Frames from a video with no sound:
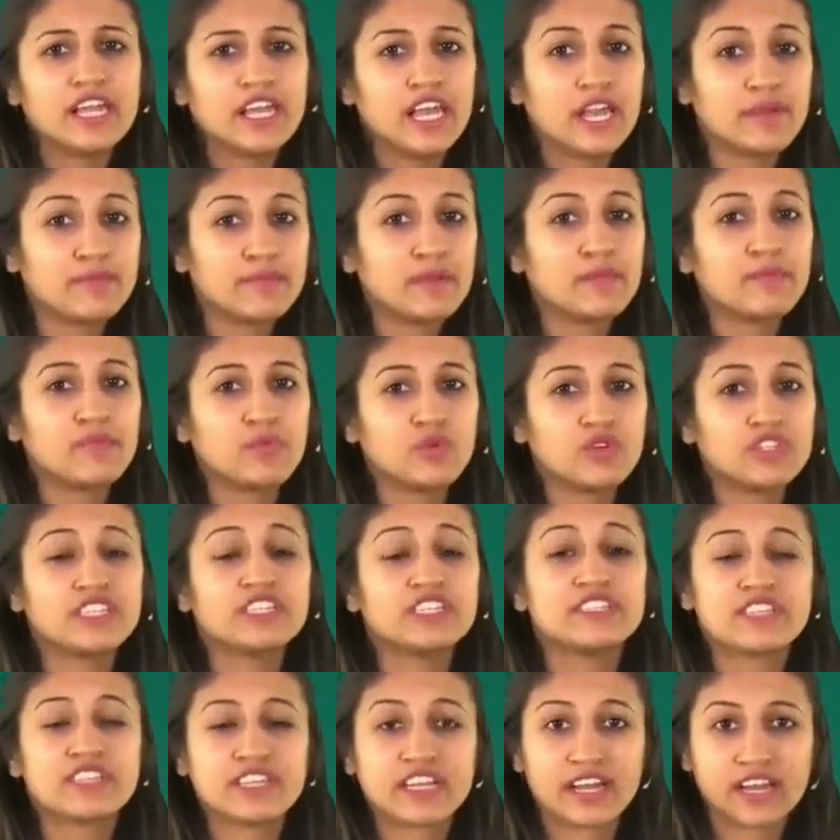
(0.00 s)
Let me put
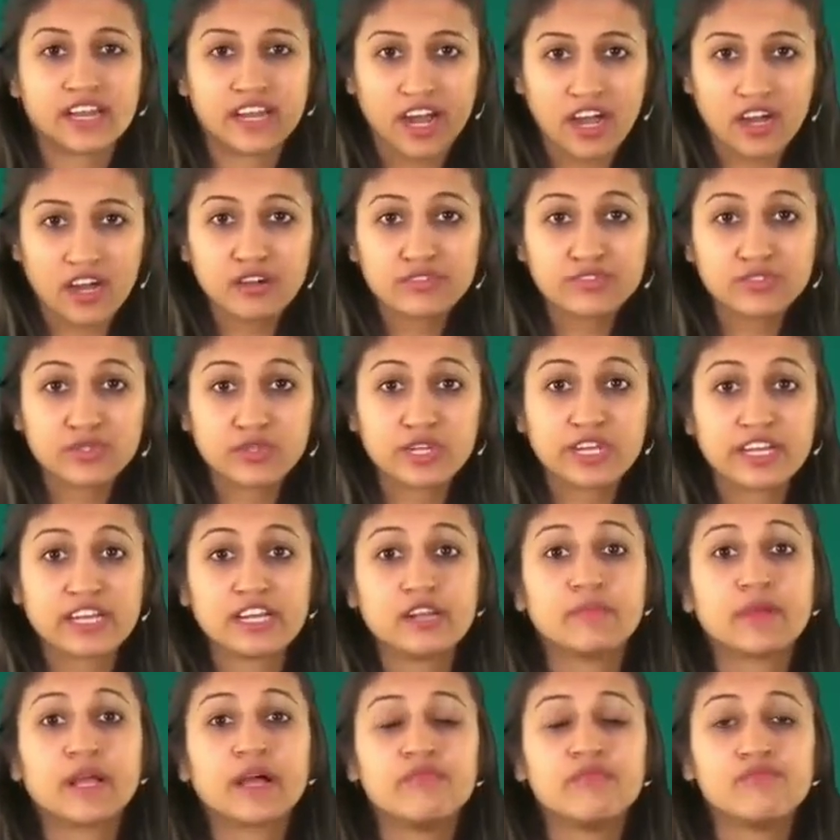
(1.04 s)
this in a graph so that it
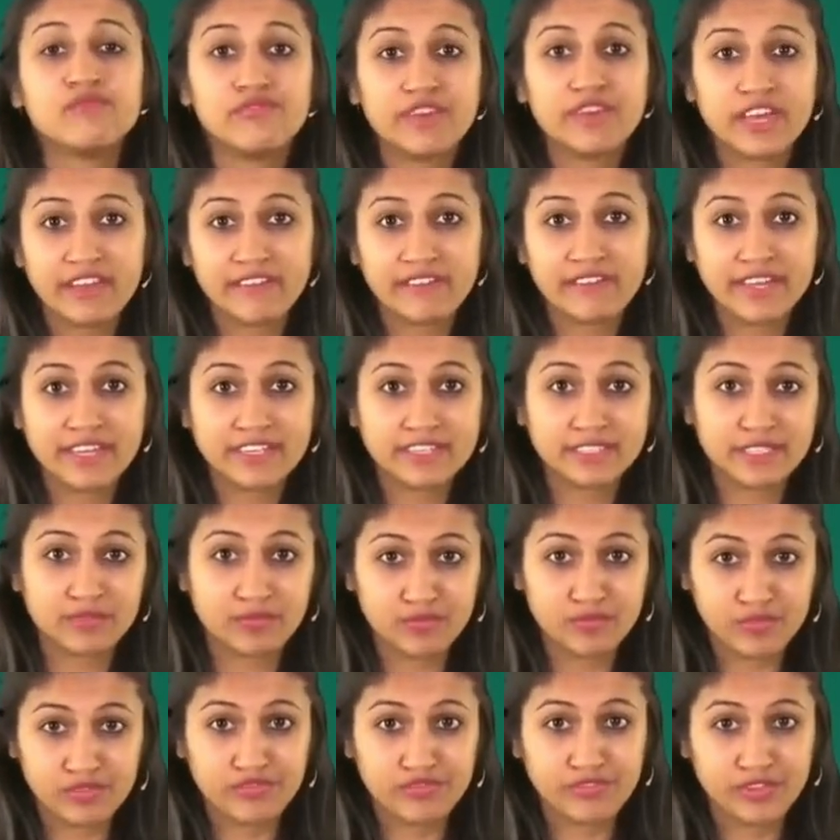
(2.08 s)
will become very, very
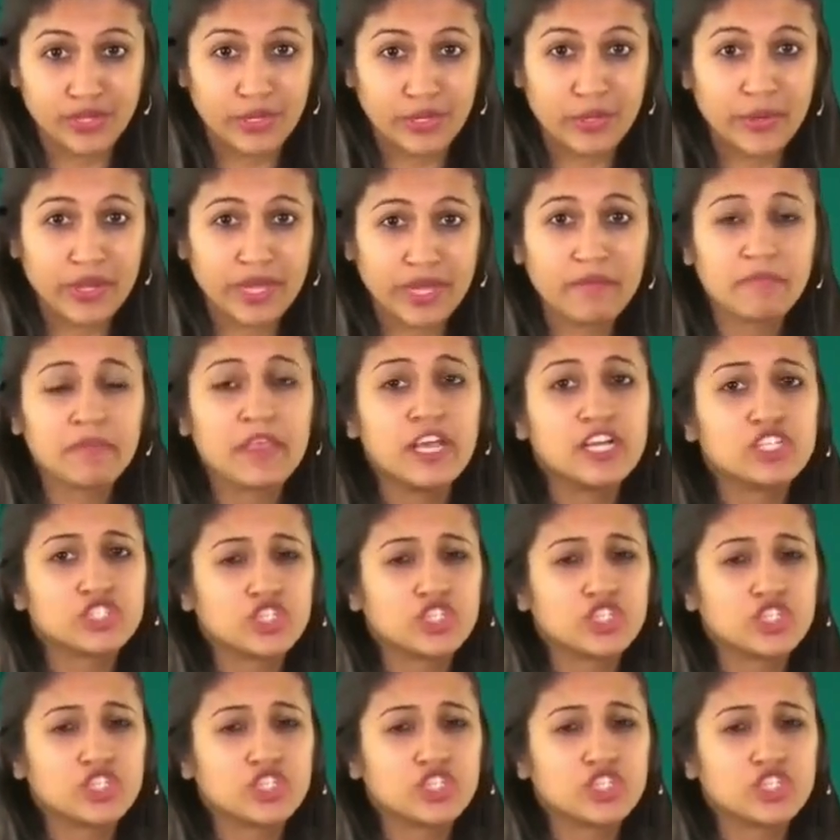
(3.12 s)
simple for you, okay?